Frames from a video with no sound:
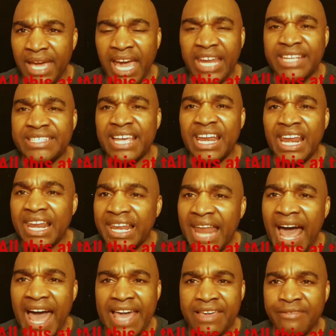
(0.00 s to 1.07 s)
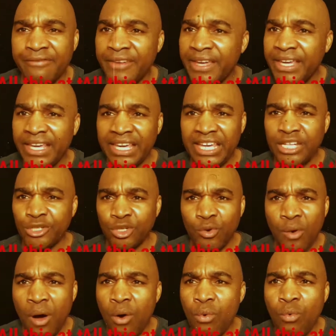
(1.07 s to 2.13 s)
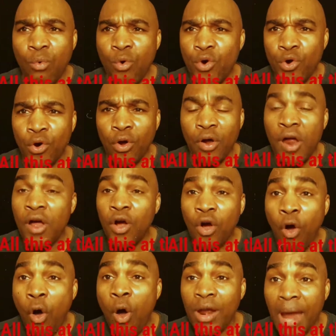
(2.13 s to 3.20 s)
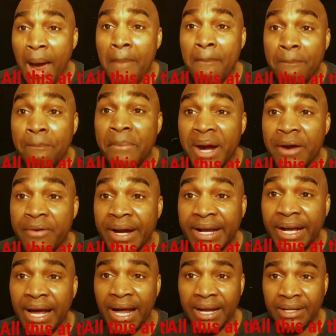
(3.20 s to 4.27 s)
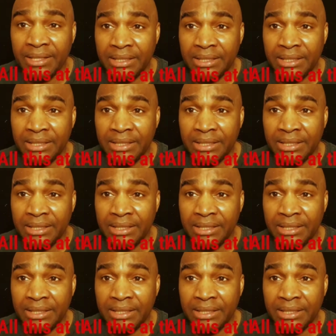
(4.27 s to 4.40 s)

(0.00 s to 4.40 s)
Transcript: And it's alive into our world called America.